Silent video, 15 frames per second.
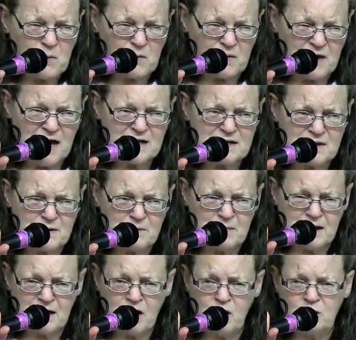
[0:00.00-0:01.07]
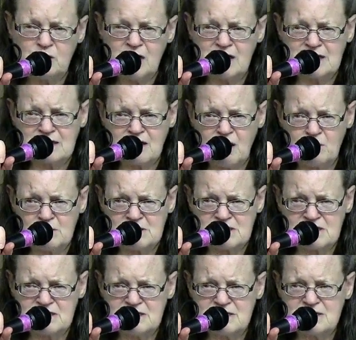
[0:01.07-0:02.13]
Well, that didn't make a whole lot of common
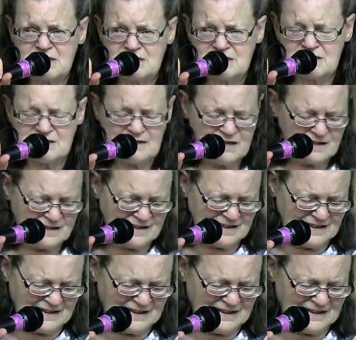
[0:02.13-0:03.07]
sense, does it?